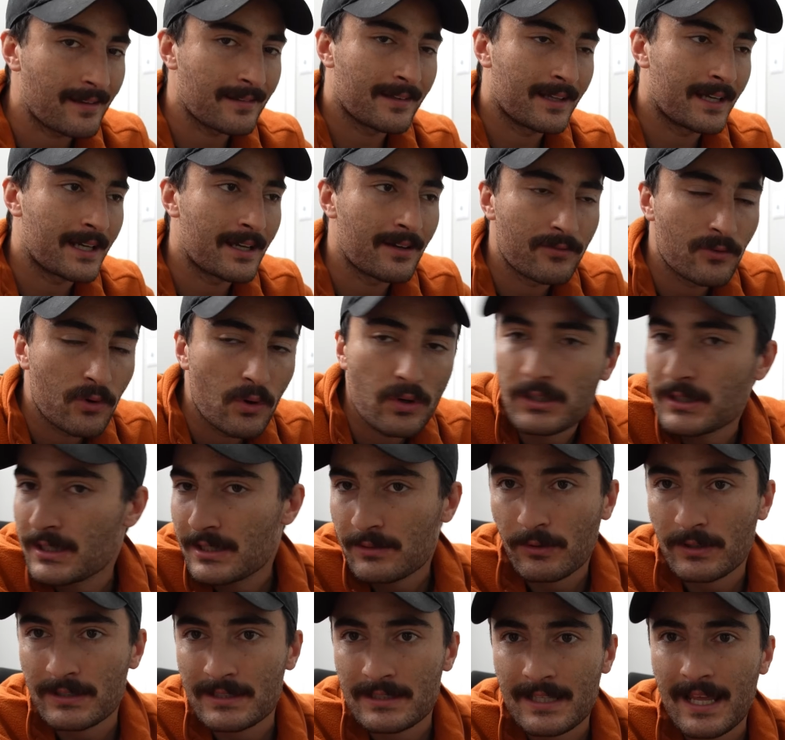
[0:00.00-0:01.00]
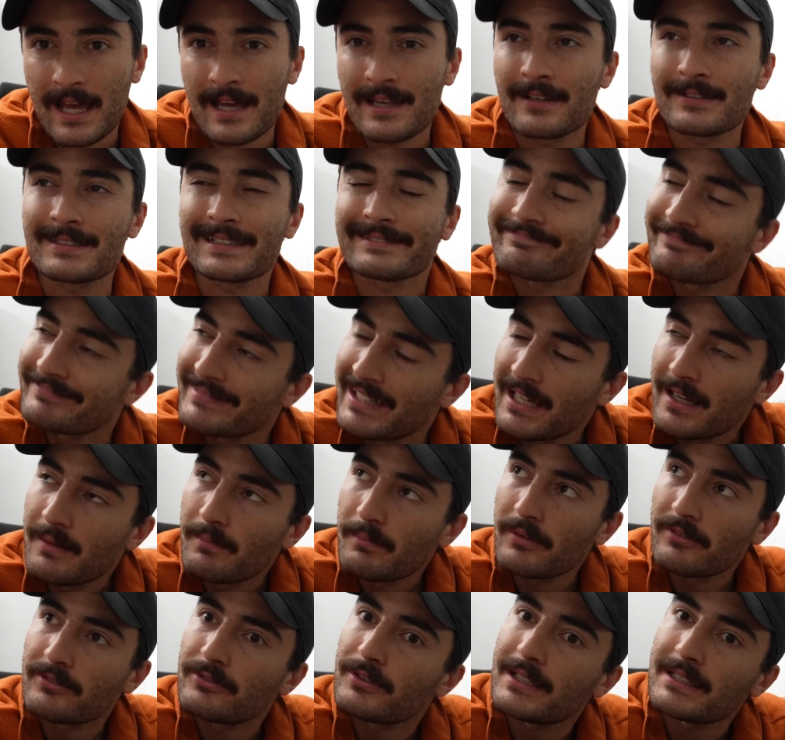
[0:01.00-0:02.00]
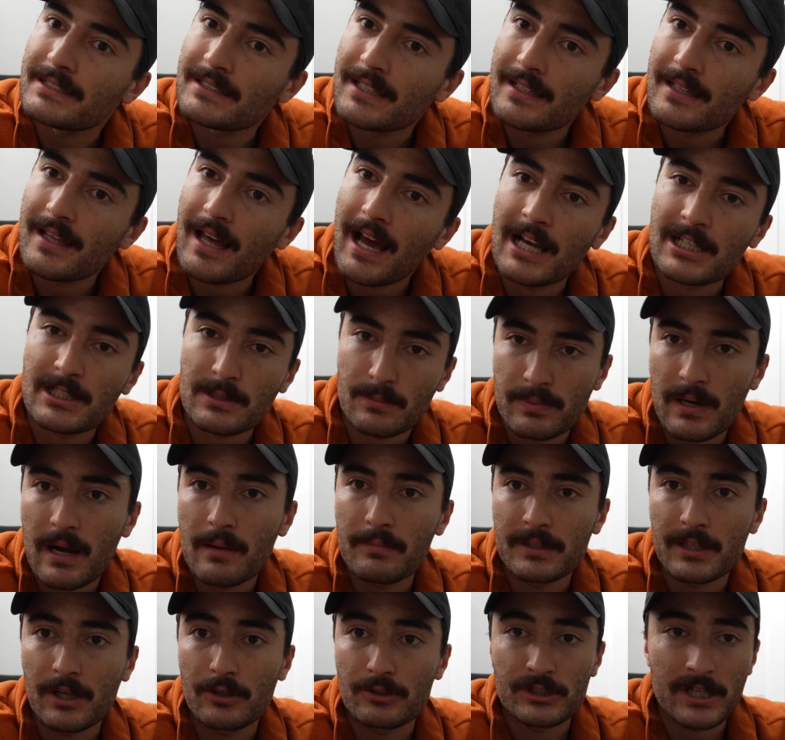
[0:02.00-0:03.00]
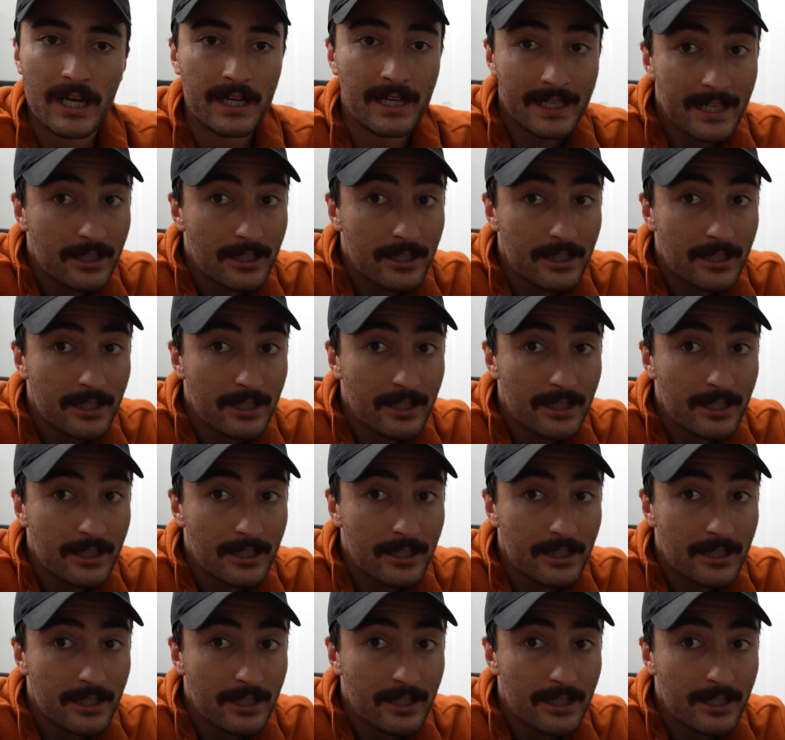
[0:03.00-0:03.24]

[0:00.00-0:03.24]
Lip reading: Like, of course it wasn't that. And I was like, before I say that, I should probably go check.